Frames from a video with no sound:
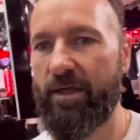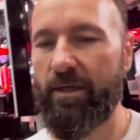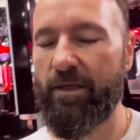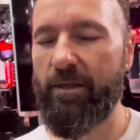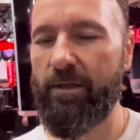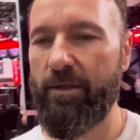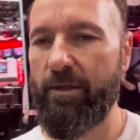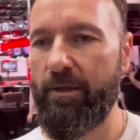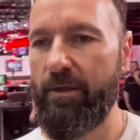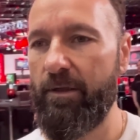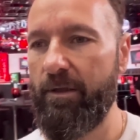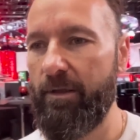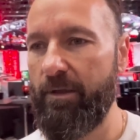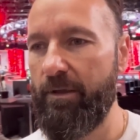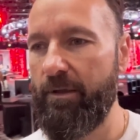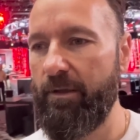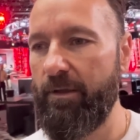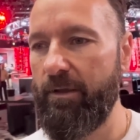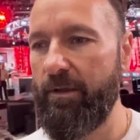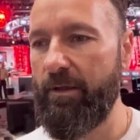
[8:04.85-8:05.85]

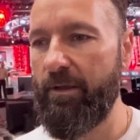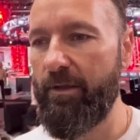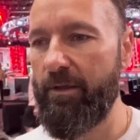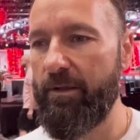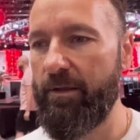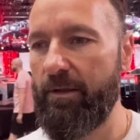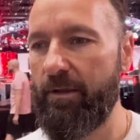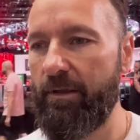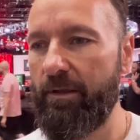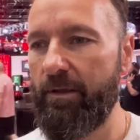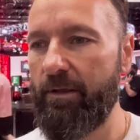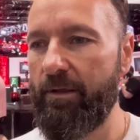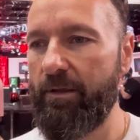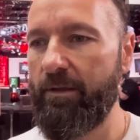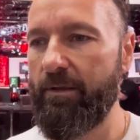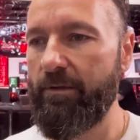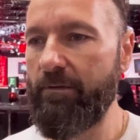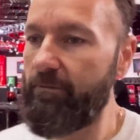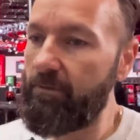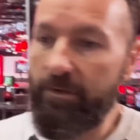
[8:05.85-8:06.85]

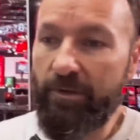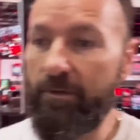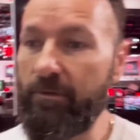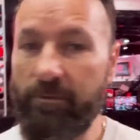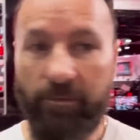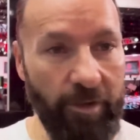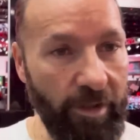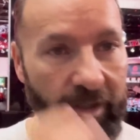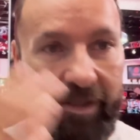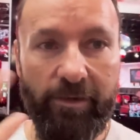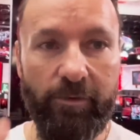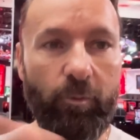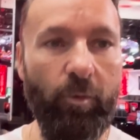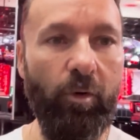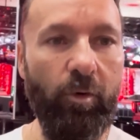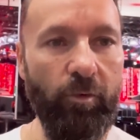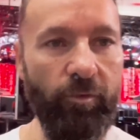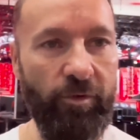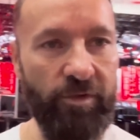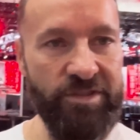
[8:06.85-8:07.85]
And you know, hey, we're
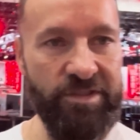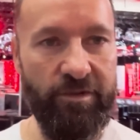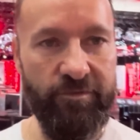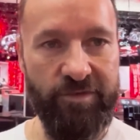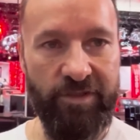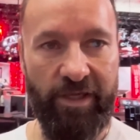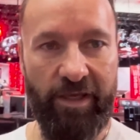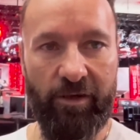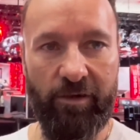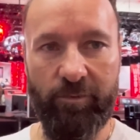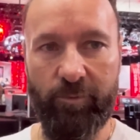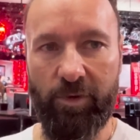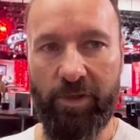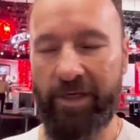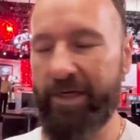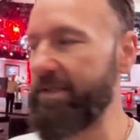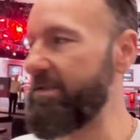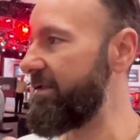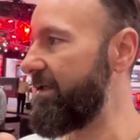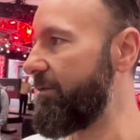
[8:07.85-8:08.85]
holding ourselves accountable.
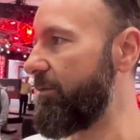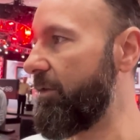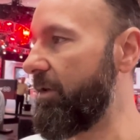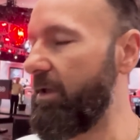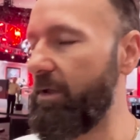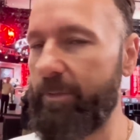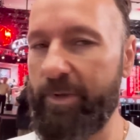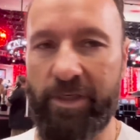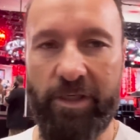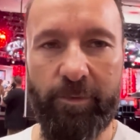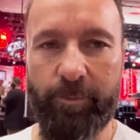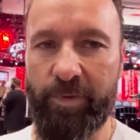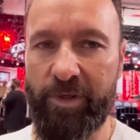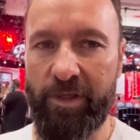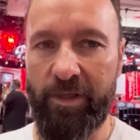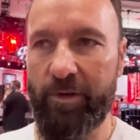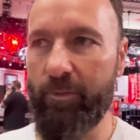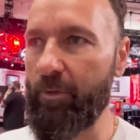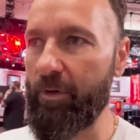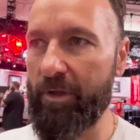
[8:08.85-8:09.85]
Like I said, we're going to be
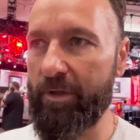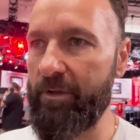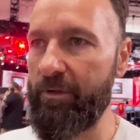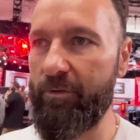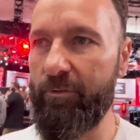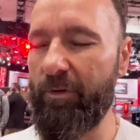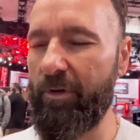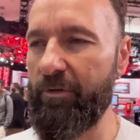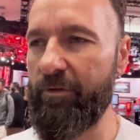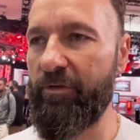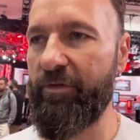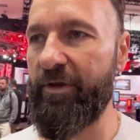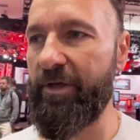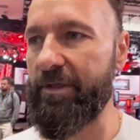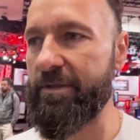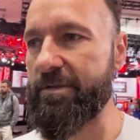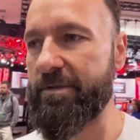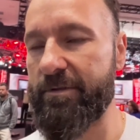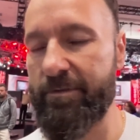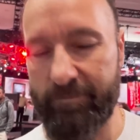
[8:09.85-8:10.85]
nitpicky. We're going to do all the
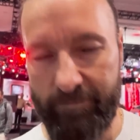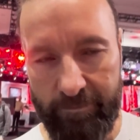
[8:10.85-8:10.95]
things.